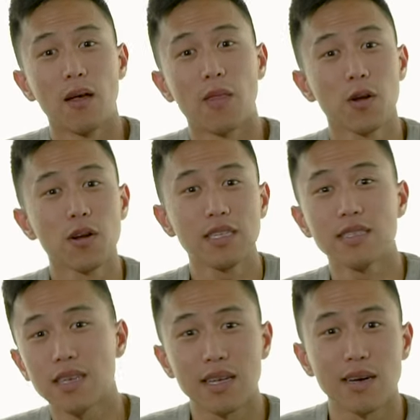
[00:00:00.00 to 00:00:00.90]
Third
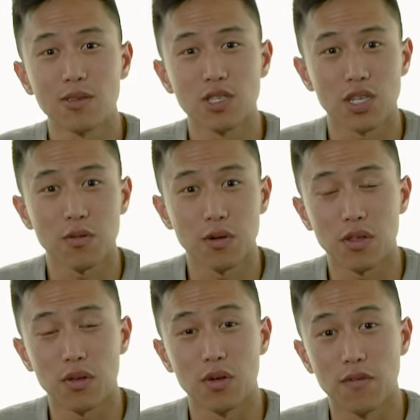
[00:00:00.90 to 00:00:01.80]
insight that I want to share
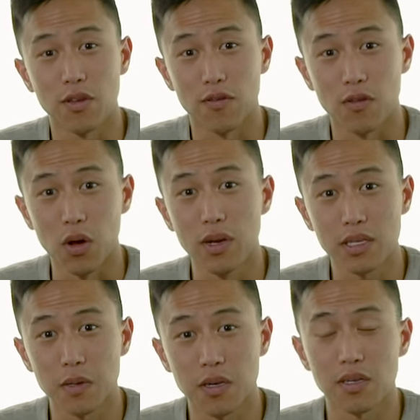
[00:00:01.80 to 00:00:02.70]
with you if you have no
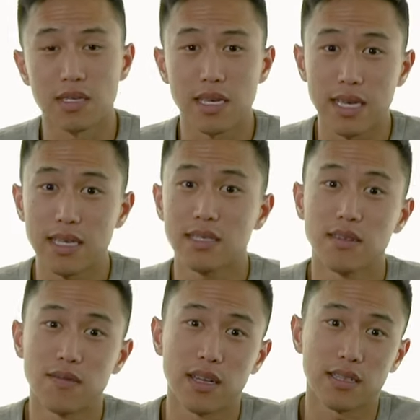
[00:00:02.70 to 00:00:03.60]
experience is
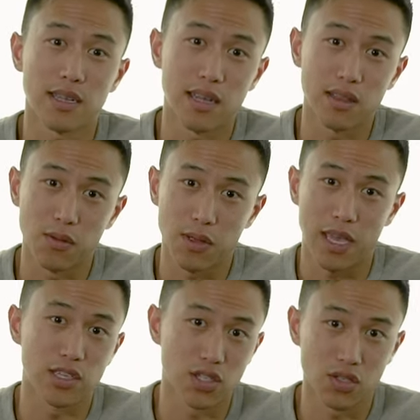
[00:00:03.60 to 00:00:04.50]
the fact that
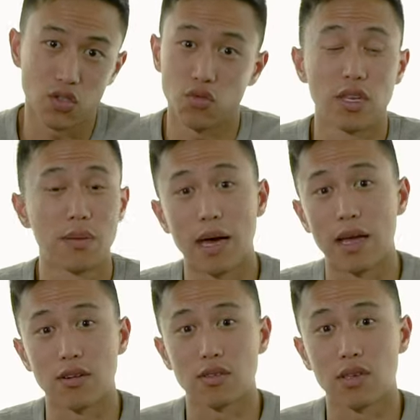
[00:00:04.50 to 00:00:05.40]
location truly
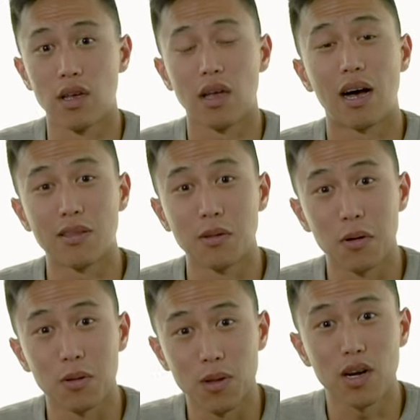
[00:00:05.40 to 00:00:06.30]
matters. I
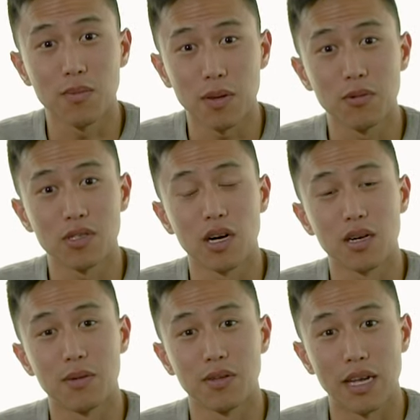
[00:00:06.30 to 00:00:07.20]
know a lot of people talk
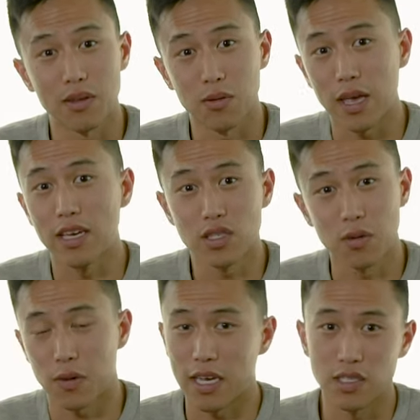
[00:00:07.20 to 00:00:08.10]
about that location,
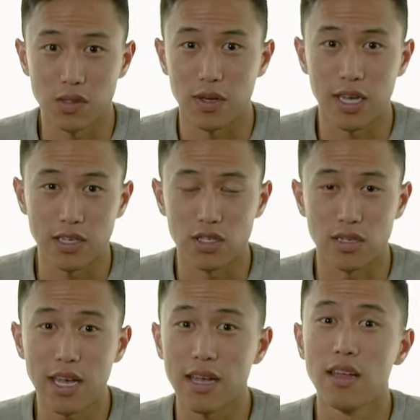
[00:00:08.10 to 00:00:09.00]
location,
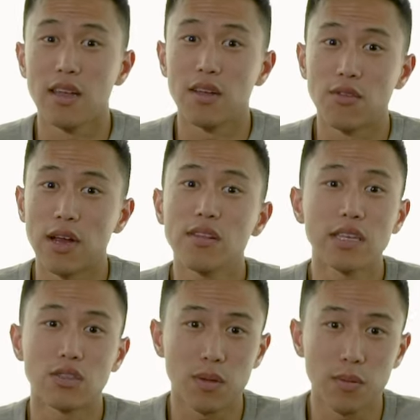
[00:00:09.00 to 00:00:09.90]
location, yet
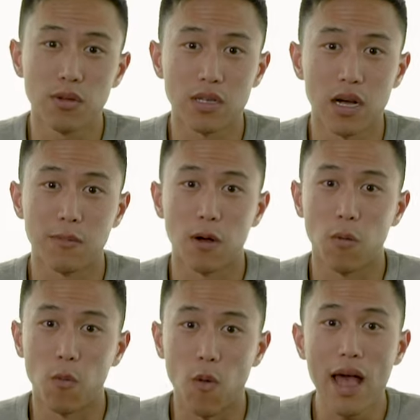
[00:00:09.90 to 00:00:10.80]
rarely do people talk
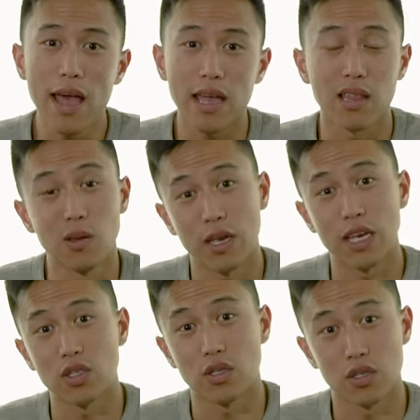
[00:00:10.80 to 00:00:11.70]
about why
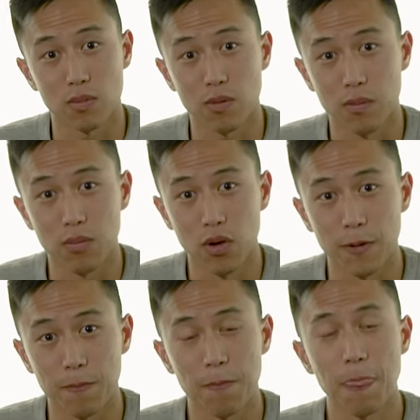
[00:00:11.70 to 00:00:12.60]
location is super important.